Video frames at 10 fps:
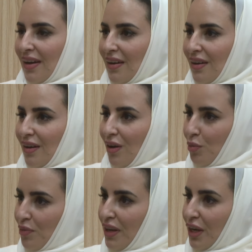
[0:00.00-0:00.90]
uh,
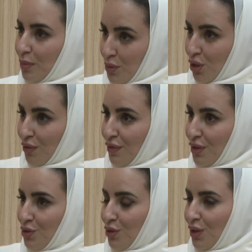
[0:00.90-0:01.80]
hopefully an
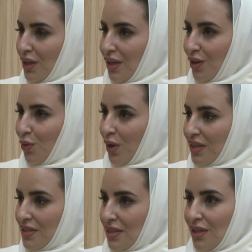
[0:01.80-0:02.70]
observer to the
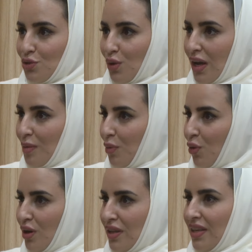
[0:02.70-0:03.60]
OIC to help
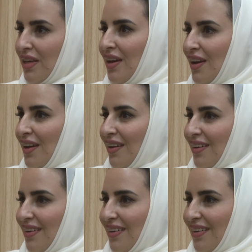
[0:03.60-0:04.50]
all the uh, uh,
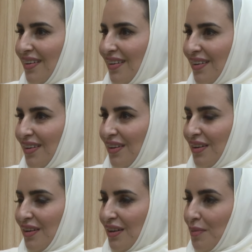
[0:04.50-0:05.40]

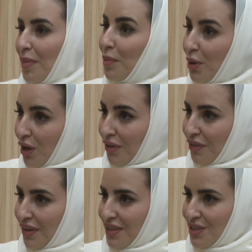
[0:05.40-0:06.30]
member
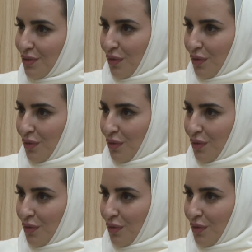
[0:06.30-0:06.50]
countries of